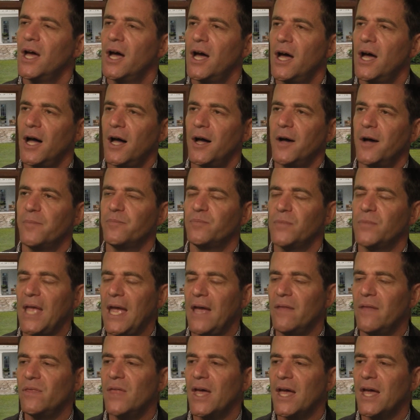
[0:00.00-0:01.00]
And
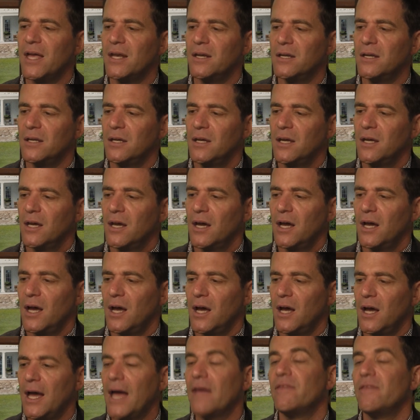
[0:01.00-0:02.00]
then
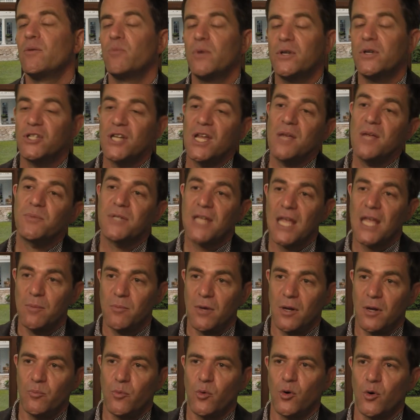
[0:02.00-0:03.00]
when James came
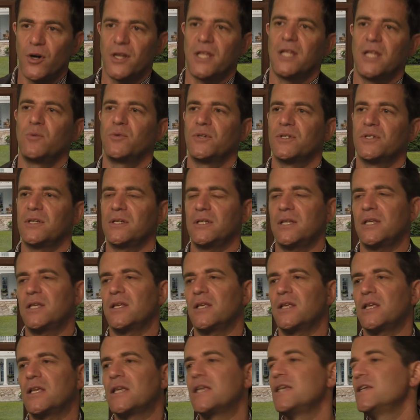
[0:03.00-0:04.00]
on board, he
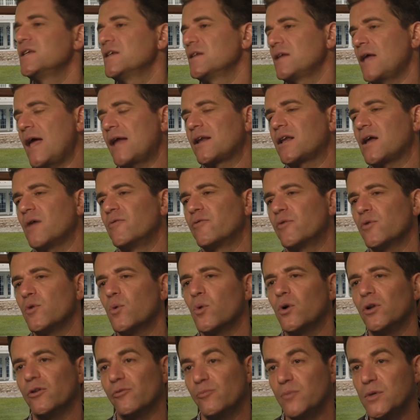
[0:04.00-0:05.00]
had come from the world of